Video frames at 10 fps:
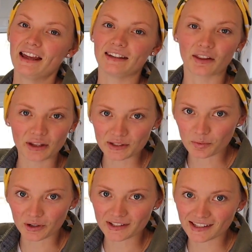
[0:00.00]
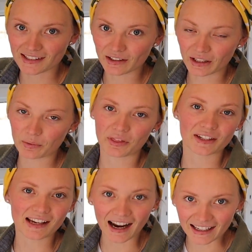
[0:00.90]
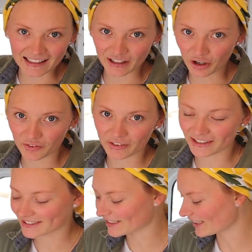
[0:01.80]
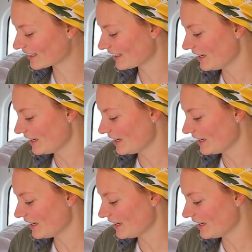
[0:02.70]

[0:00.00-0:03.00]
nothing is worse than dealing with a tiny RV sink.